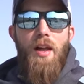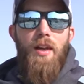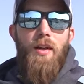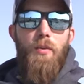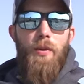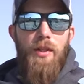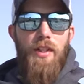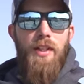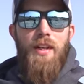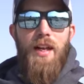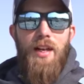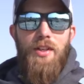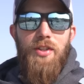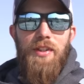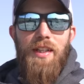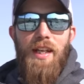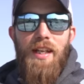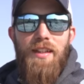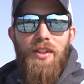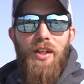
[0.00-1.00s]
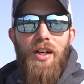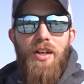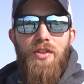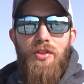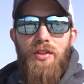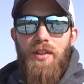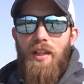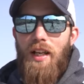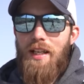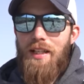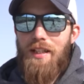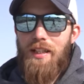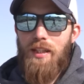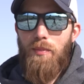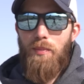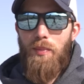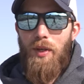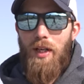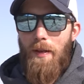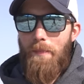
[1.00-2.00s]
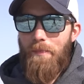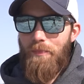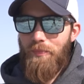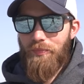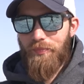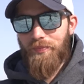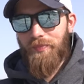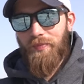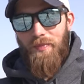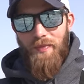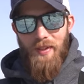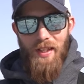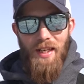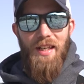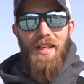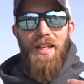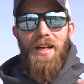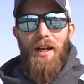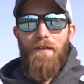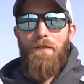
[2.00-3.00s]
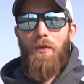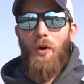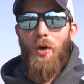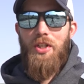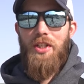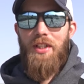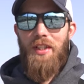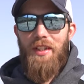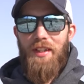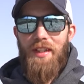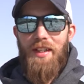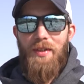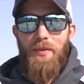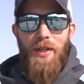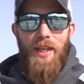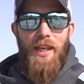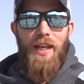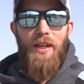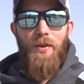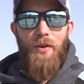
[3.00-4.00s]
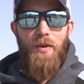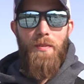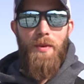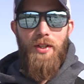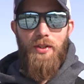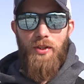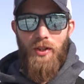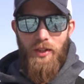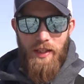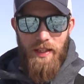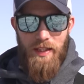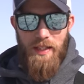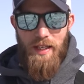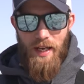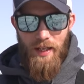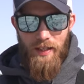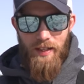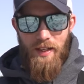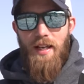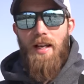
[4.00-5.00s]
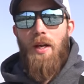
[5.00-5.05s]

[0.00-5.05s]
We did actually hit 100 likes, but unfortunately we can't go to Montauk yet.